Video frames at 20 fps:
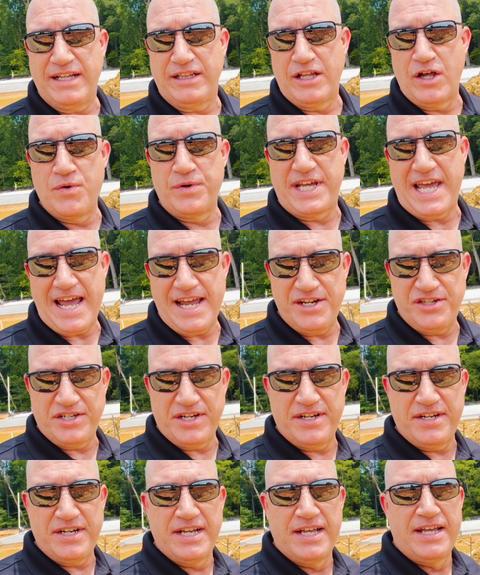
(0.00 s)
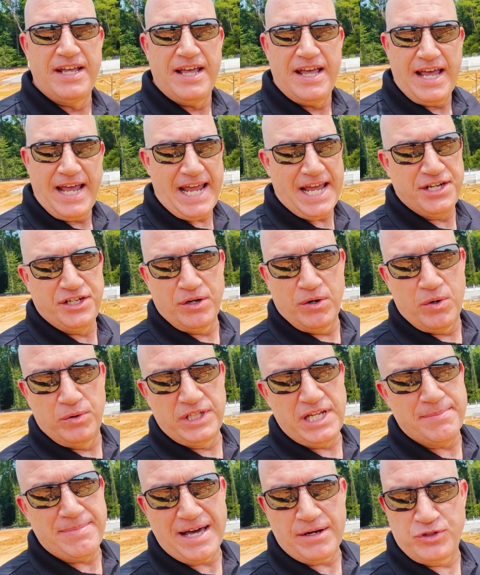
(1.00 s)
location, and you're
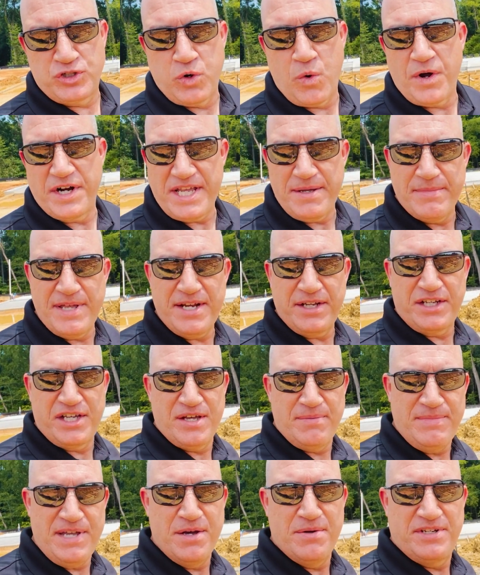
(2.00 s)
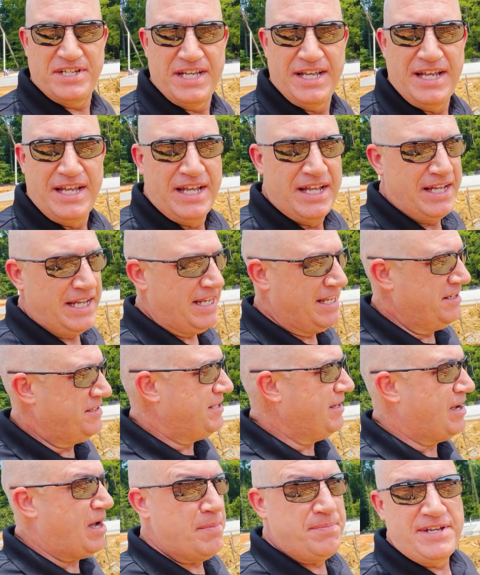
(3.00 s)
only about a 20 minute commute
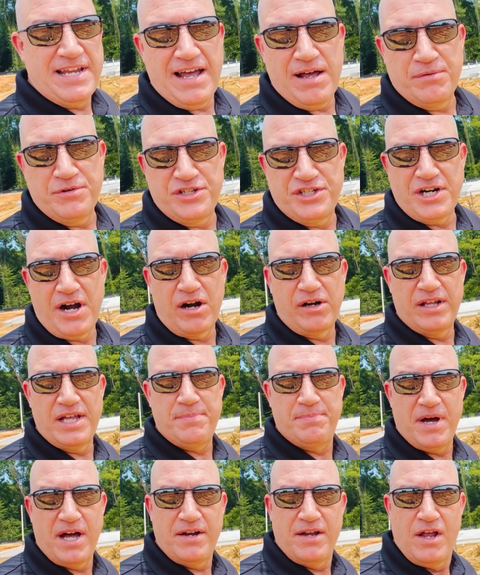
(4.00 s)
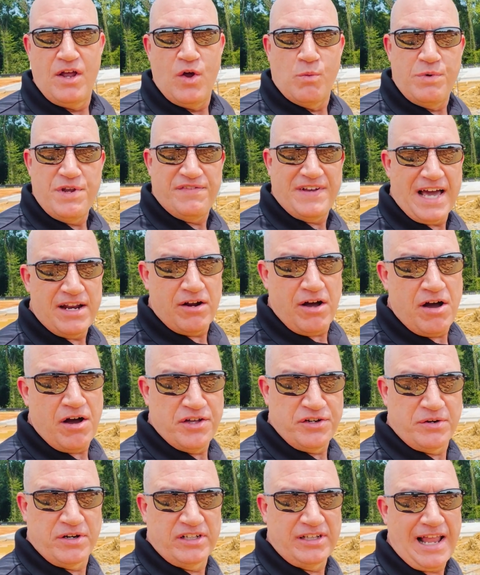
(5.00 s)
into uptown Charlotte. But We've got
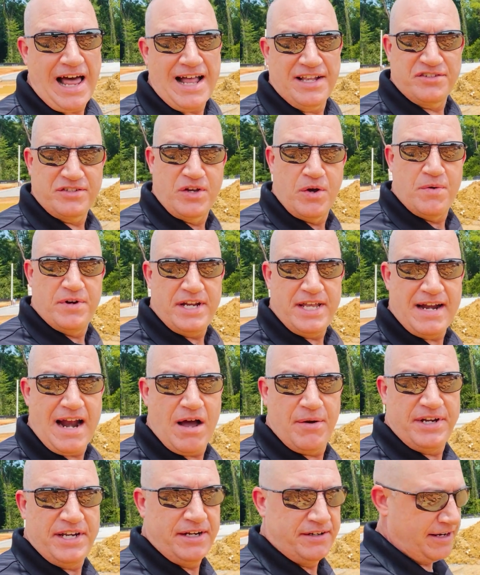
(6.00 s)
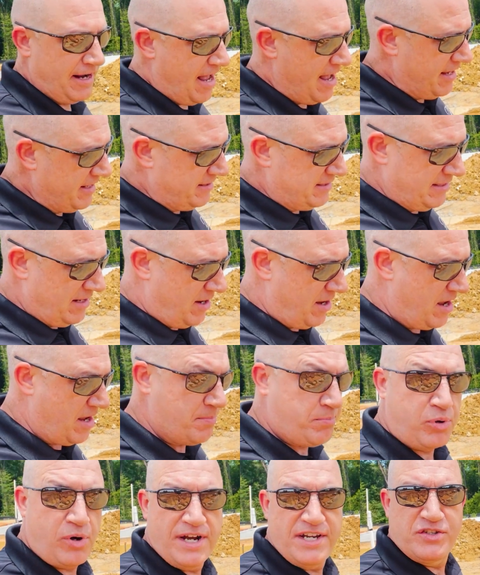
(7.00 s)
100 lots going in out here, guys. Uh,
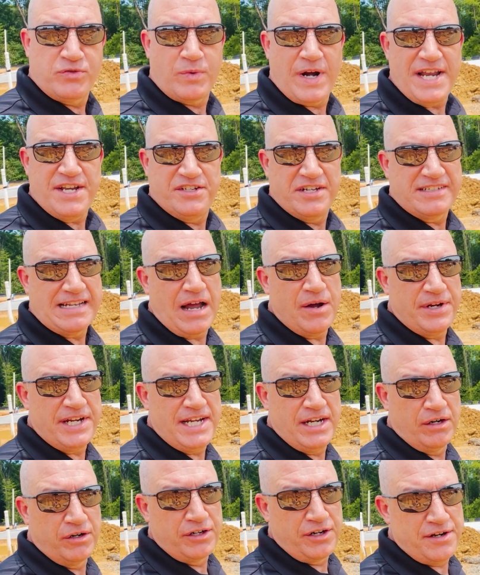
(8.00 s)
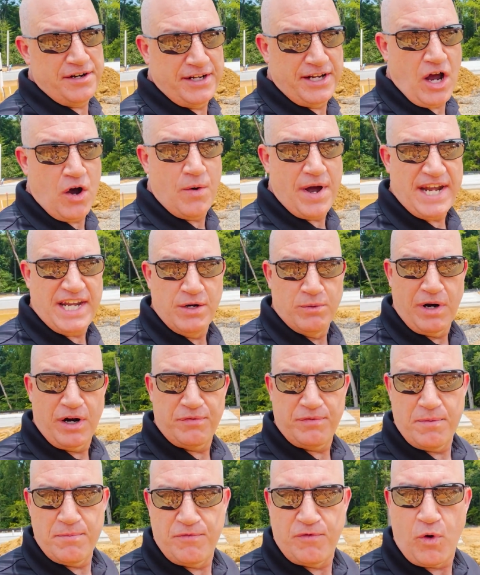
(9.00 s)
price ranges out here are going to go anywhere
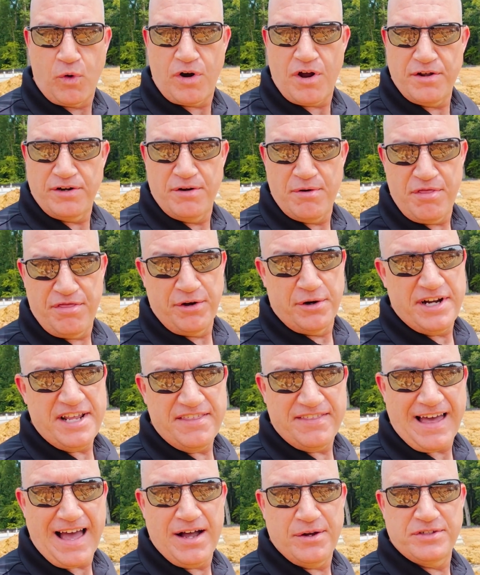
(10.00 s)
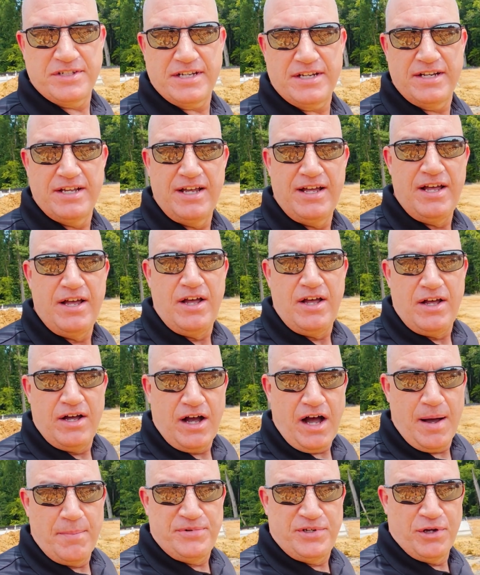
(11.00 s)
from 430000
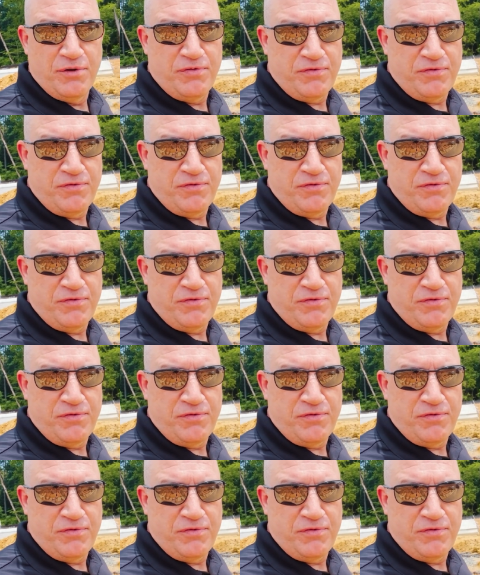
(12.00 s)
up to